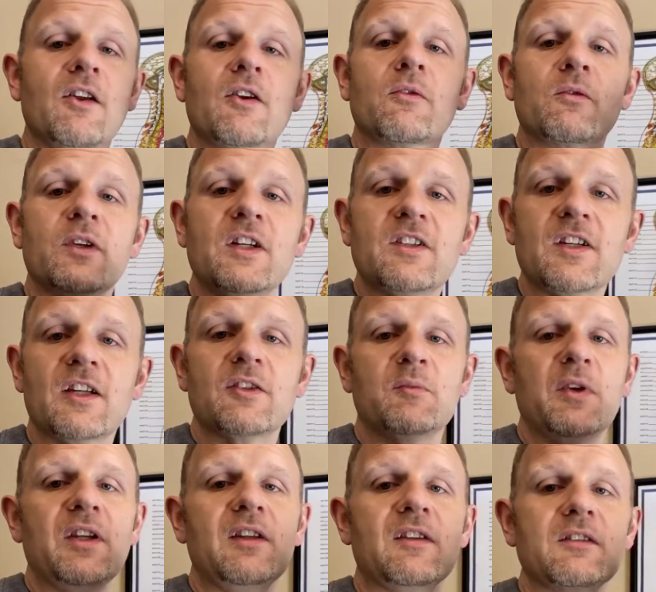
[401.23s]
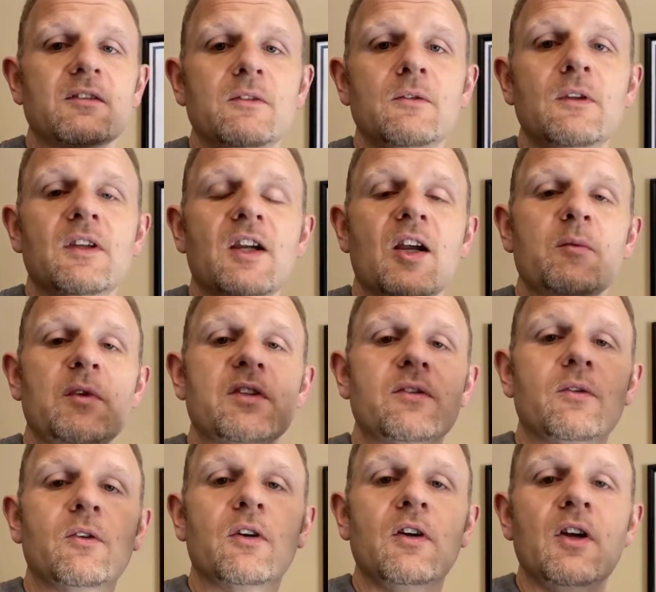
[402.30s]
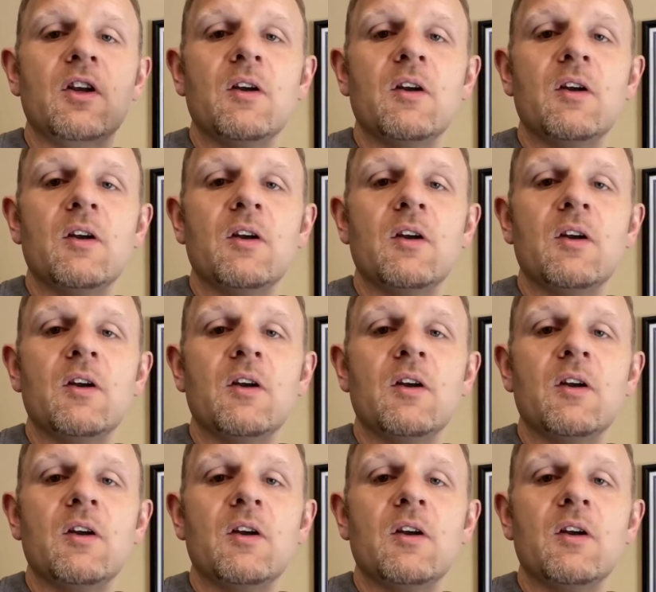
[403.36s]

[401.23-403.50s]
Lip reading: reach out to me either through the comments or